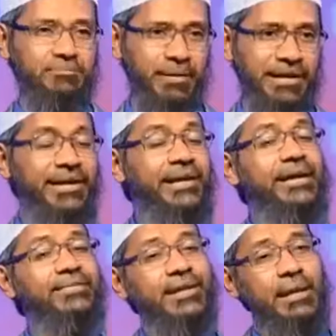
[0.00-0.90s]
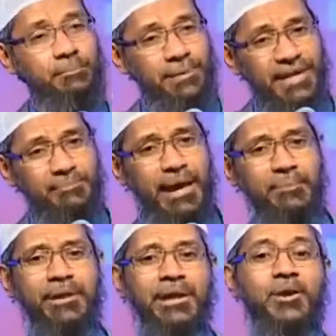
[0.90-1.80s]
statement in the complete
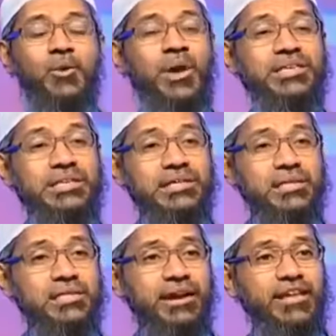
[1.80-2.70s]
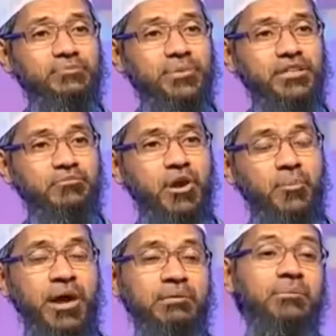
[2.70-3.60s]
Bible where Jesus Christ, peace be
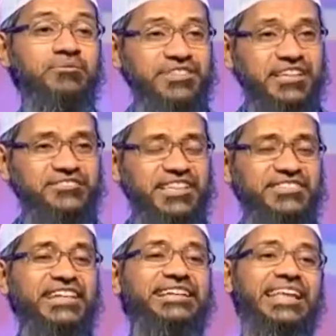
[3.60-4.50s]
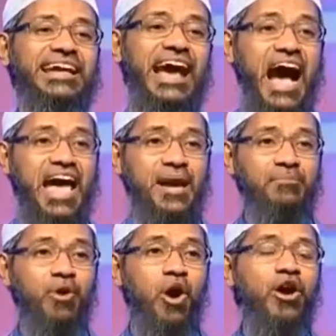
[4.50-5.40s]
upon him, himself says that I
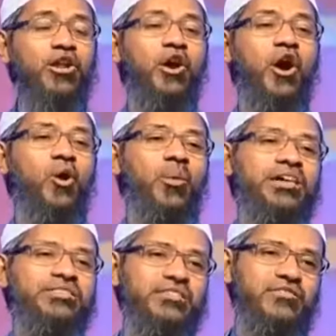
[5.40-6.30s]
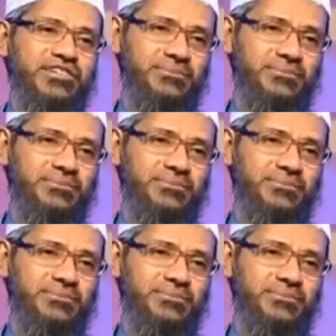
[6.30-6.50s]
am God, or where he says